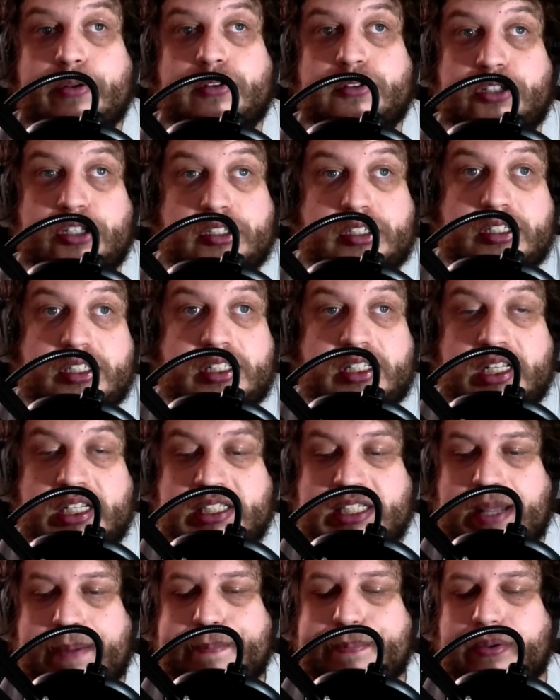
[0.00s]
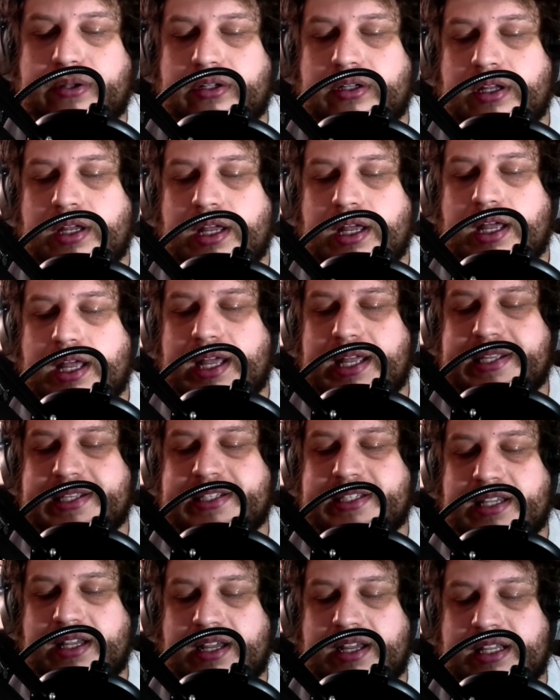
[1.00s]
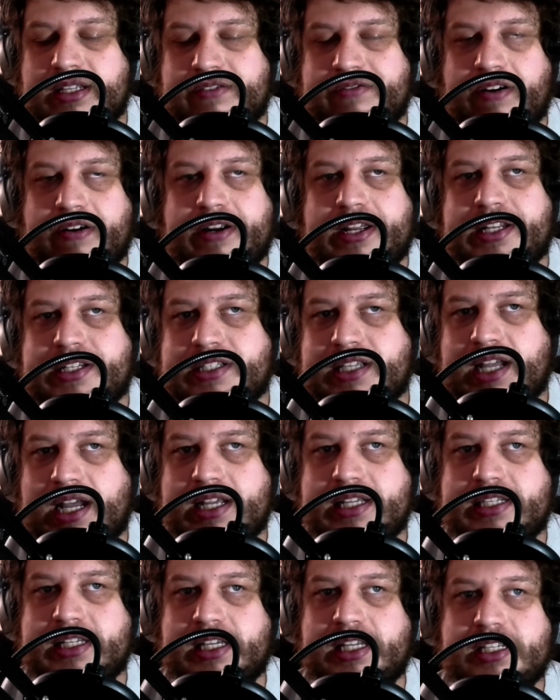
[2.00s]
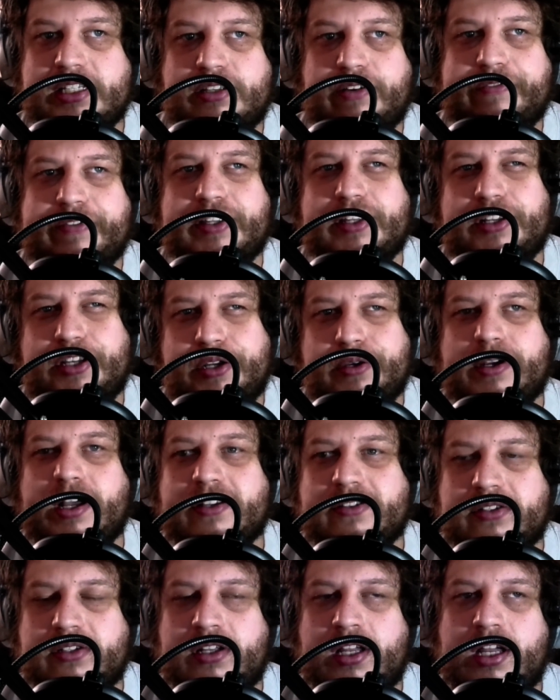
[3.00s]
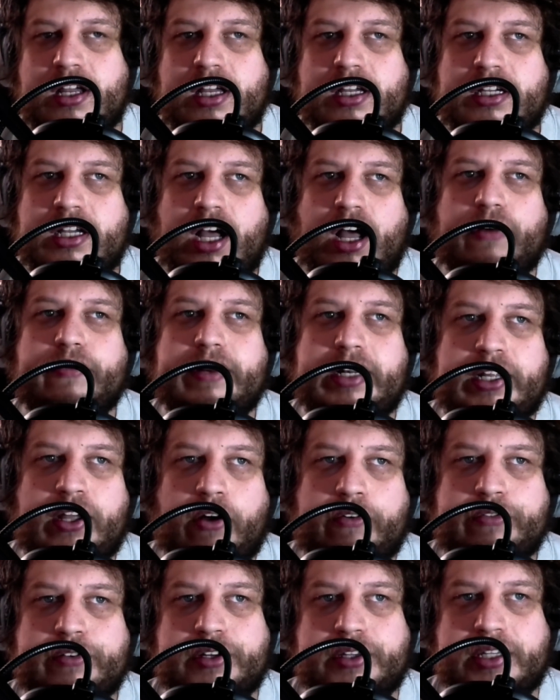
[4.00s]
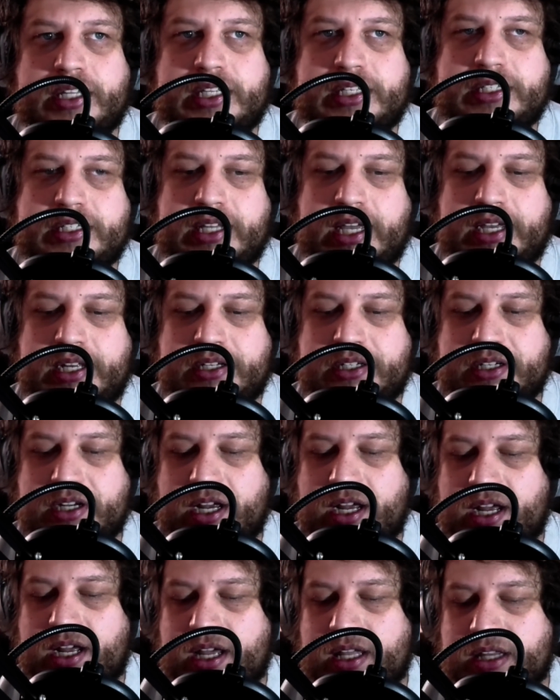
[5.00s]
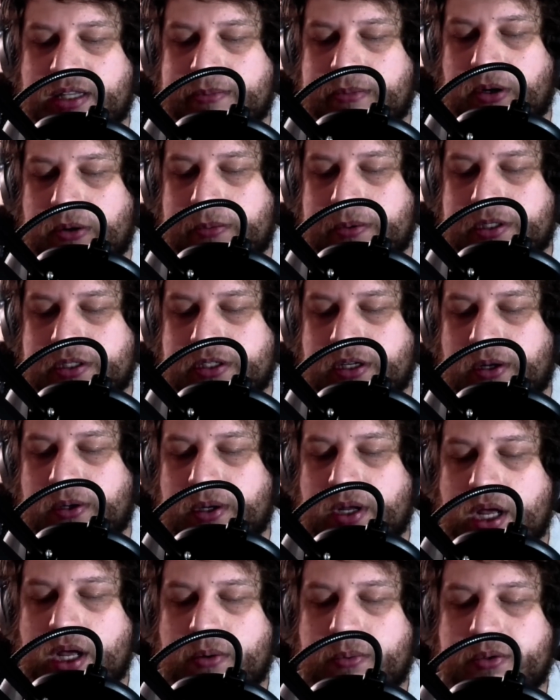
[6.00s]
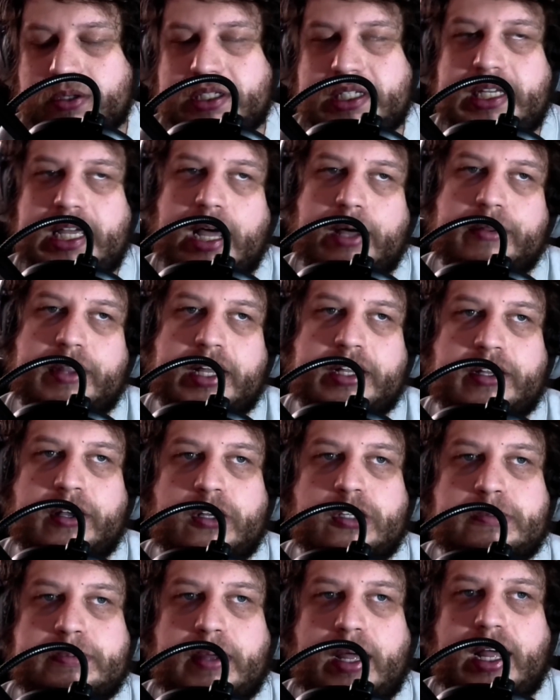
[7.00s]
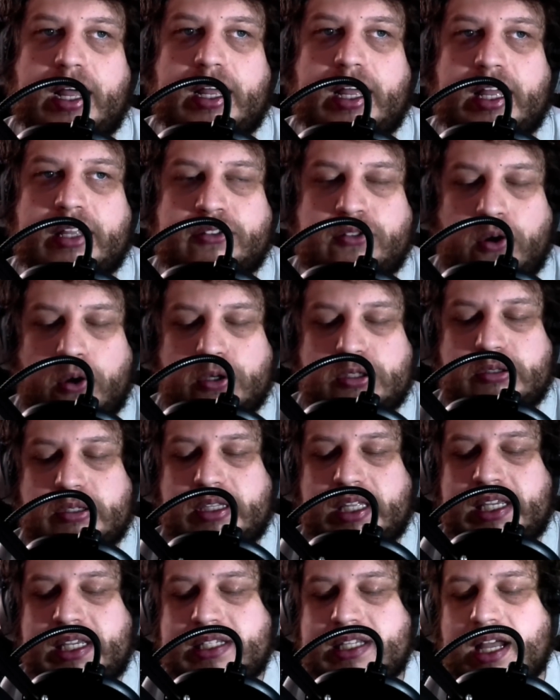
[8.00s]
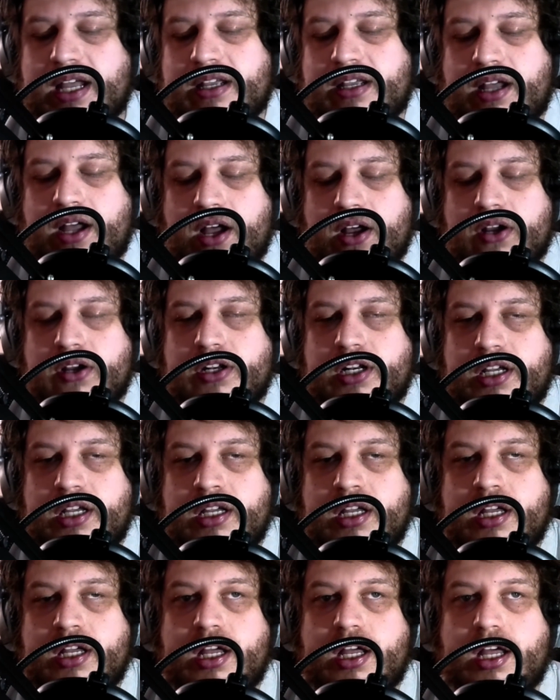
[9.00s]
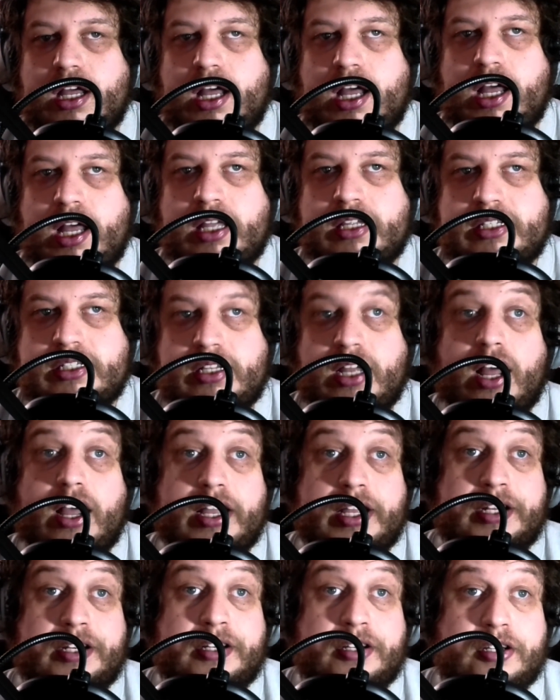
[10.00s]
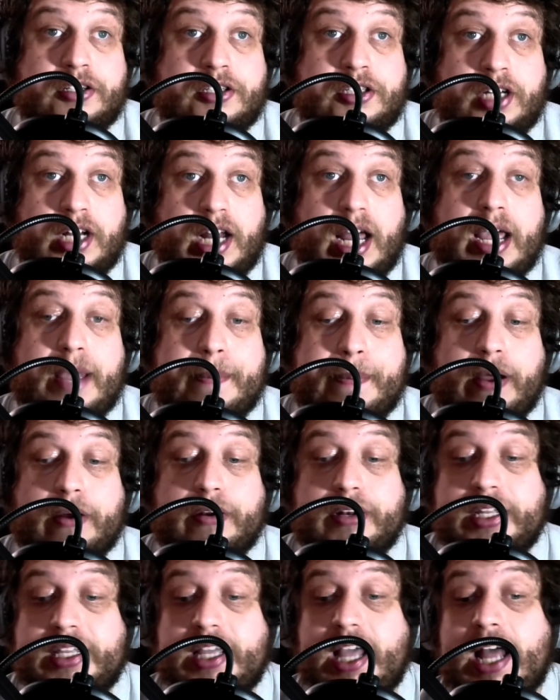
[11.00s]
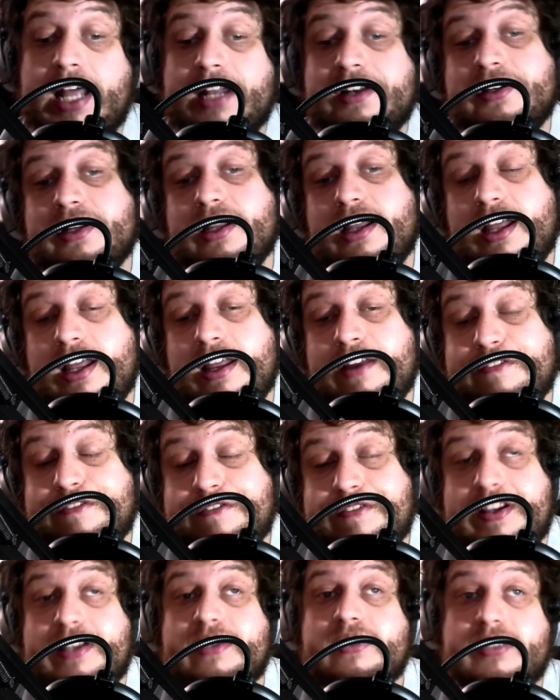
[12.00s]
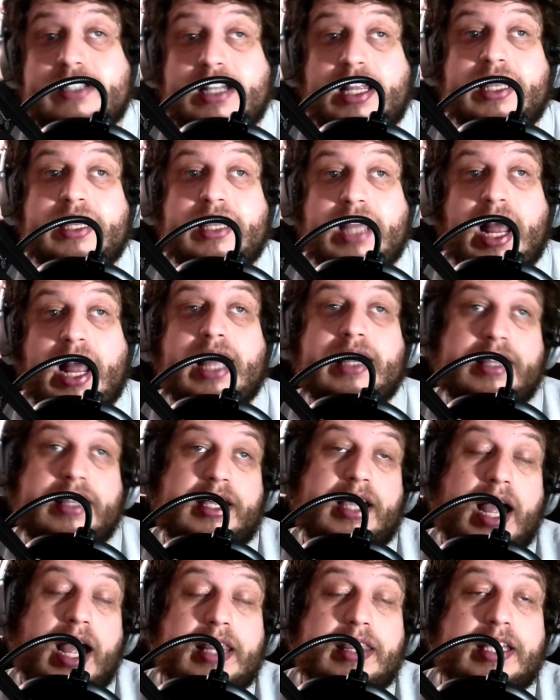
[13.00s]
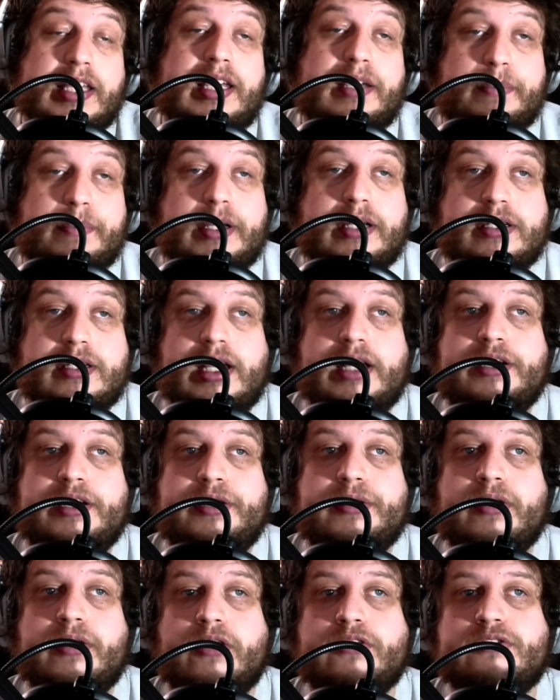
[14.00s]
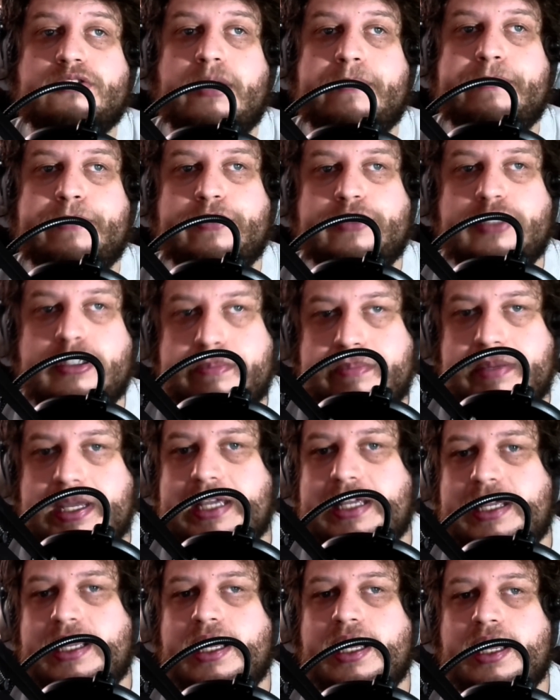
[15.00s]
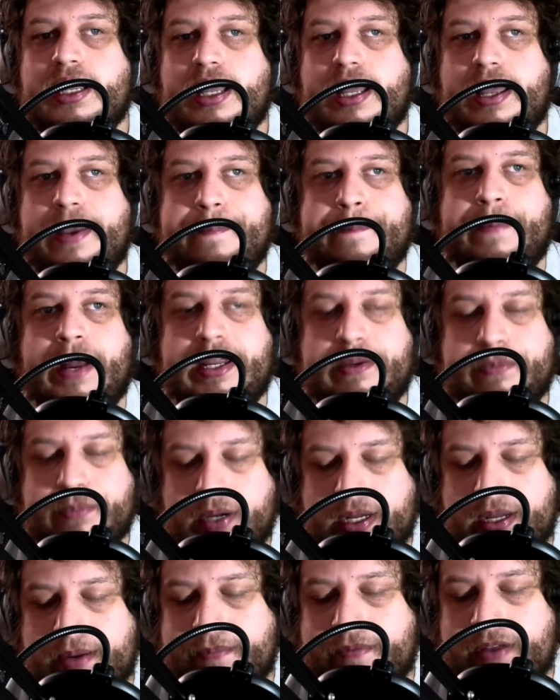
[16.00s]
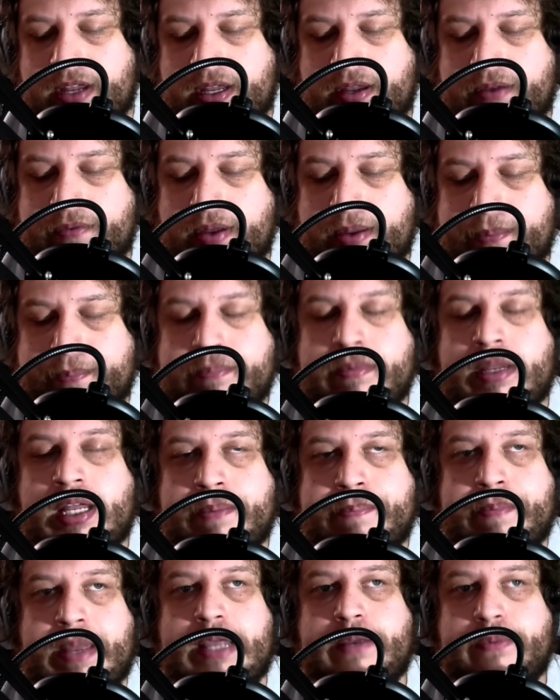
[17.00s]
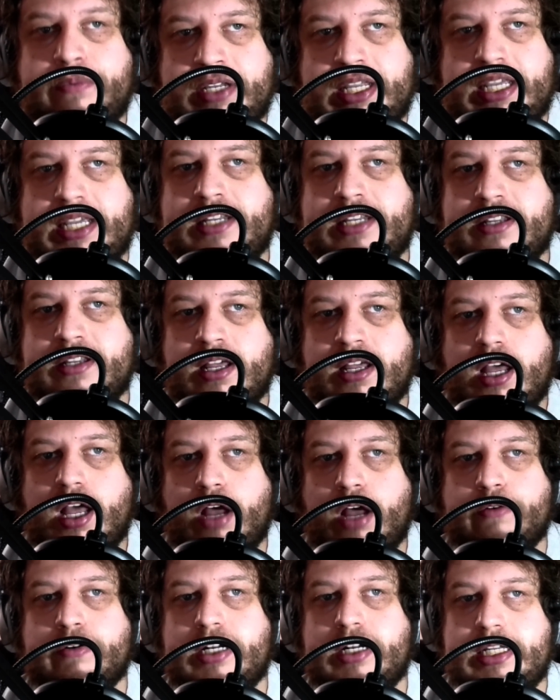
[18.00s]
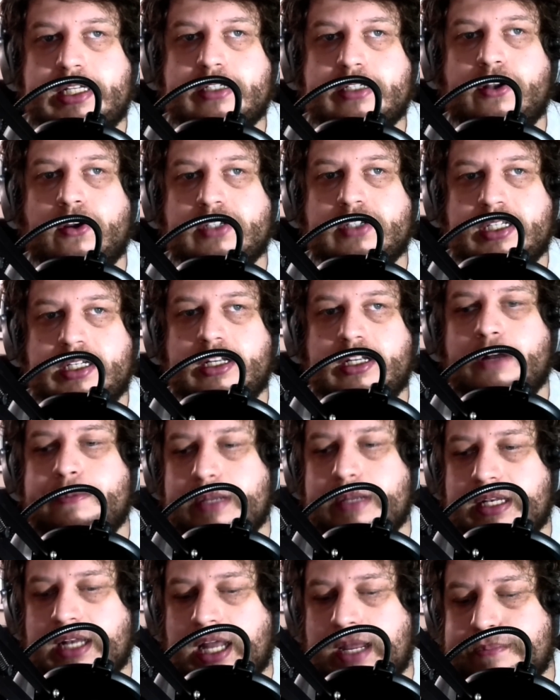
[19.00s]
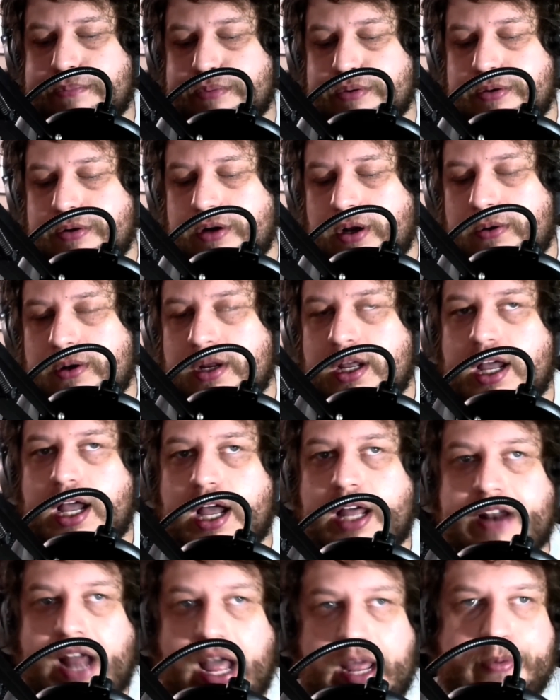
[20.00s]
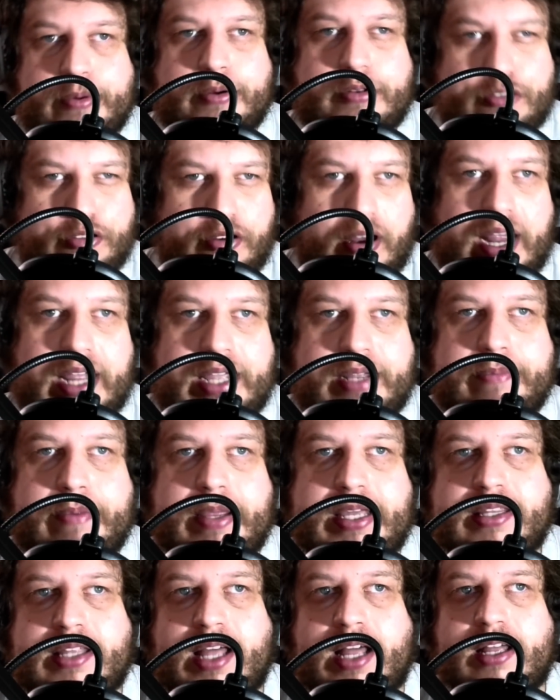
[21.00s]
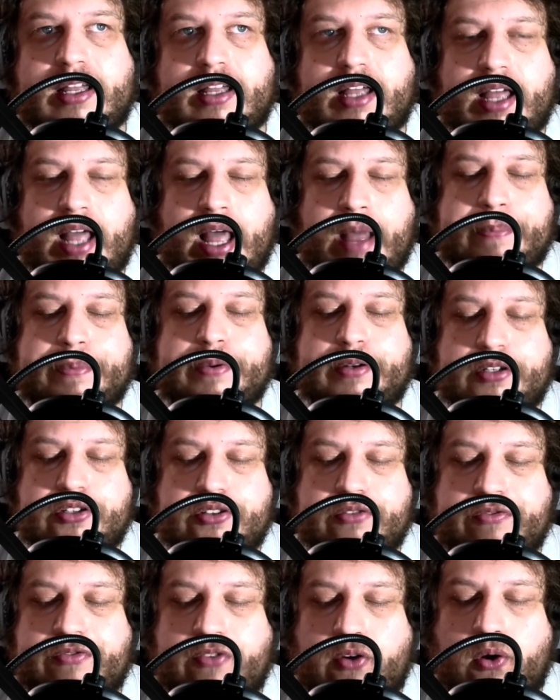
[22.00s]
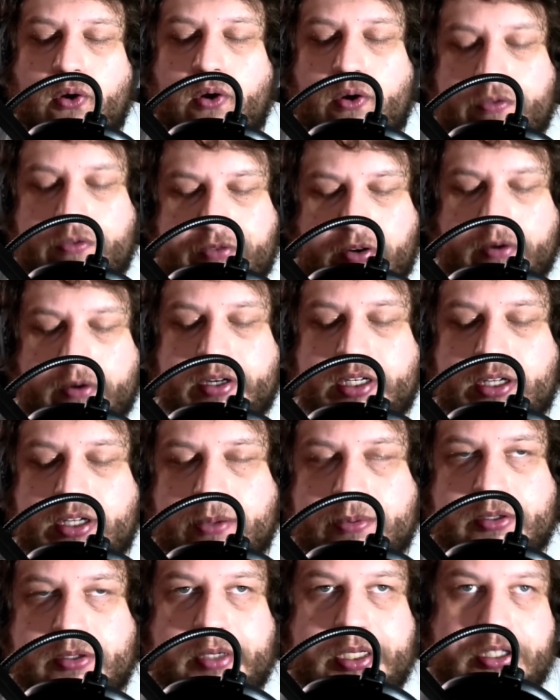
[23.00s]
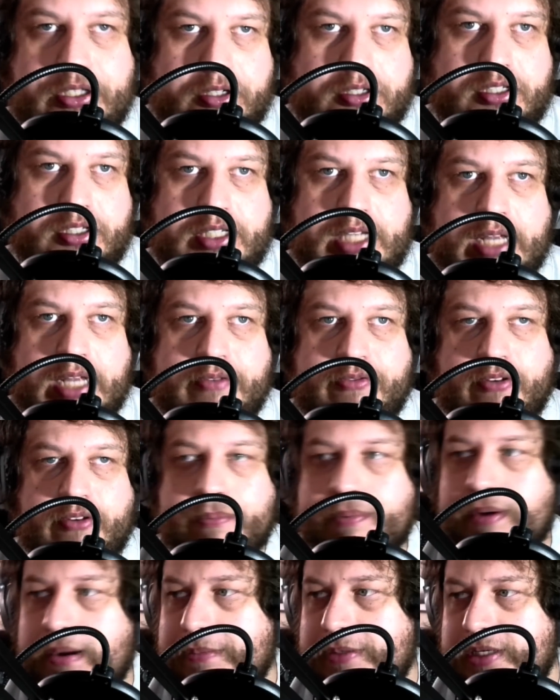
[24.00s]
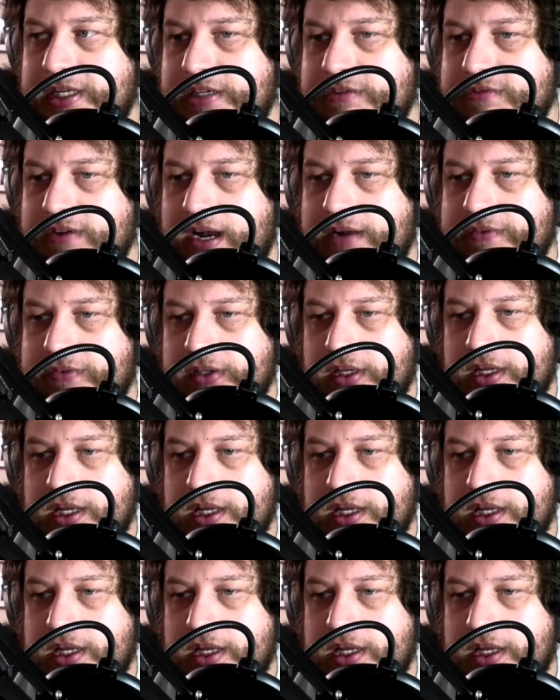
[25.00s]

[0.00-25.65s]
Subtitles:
just as an example, is very enticing. It's something that Newcastle can't really offer at this stage at the moment. So we'll see how that goes. But talks with Isak are going to start in July apparently, and it feels like I think he will sign a new contract. But to me, it may need a release clause, a little bit like Bruno, and I would try and make that happen for foreign clubs so he doesn't sign for a Premier League rival